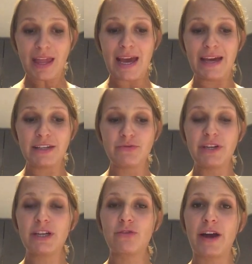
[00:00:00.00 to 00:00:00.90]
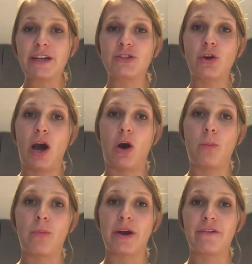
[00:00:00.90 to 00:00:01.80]
And it's really great to
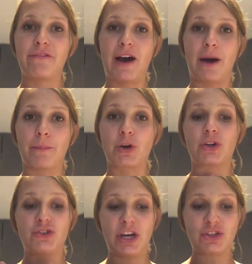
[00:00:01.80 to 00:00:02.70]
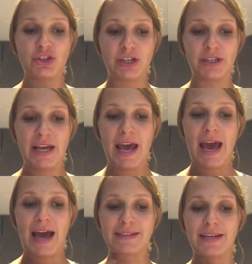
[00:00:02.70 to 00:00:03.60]
help with congestion,
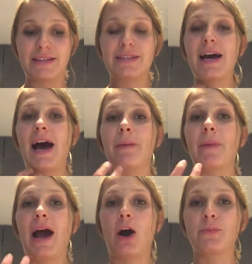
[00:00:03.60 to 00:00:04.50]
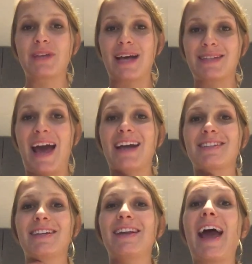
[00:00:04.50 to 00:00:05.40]
as it helps as
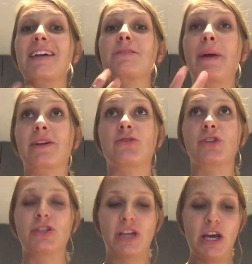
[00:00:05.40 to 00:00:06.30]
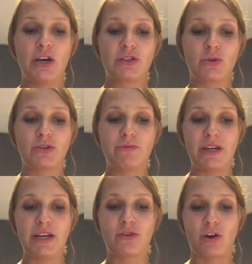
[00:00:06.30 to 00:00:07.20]
an expectorant. So it's
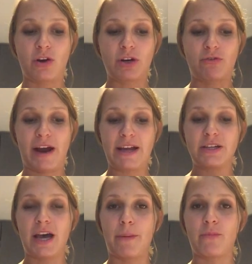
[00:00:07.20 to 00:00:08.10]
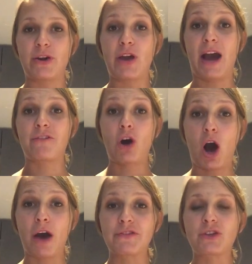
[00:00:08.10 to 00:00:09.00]
really great when you have
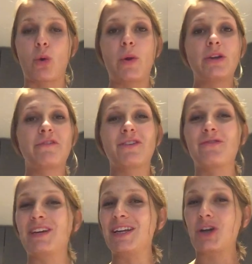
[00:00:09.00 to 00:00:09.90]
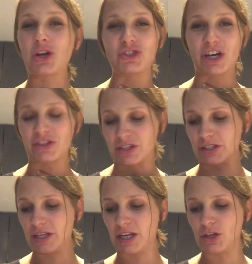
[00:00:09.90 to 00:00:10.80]
coughs or when you feel really
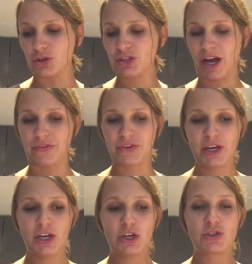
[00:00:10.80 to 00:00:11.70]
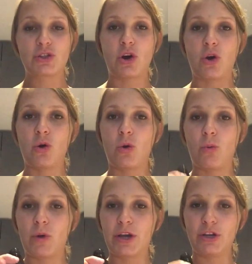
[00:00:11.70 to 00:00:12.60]
congested in your chest. So
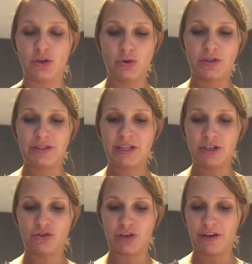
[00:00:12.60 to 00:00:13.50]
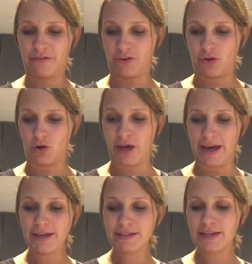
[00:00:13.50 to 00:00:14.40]
we're going to use tea tree for
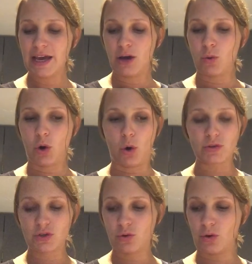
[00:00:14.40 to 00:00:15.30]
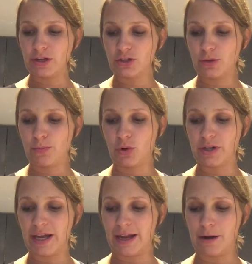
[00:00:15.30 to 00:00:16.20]
it. We're also going to
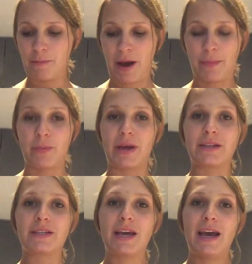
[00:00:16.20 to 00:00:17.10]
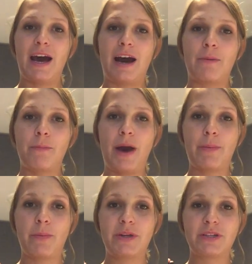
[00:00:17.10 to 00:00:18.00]
put in peppermint.
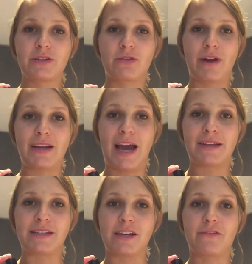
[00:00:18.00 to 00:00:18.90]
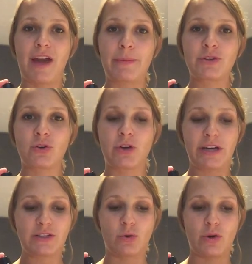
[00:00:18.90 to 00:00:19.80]
Peppermint is a great
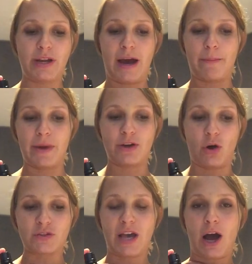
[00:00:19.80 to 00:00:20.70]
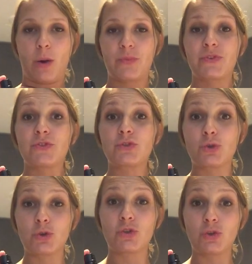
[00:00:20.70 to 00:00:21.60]
anti-inflammatory, so it also
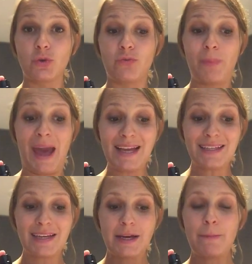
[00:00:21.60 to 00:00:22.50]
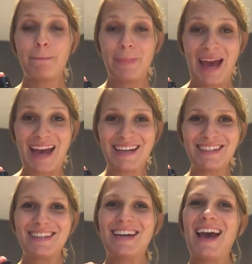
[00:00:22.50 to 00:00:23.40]
helps to soothe pain,
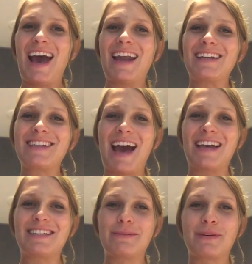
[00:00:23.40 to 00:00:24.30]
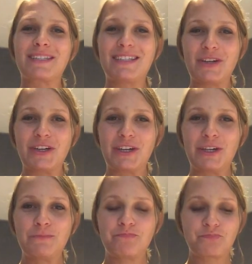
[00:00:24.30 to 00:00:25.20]
and it's
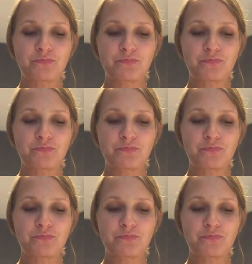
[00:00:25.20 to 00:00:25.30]
antibacterial.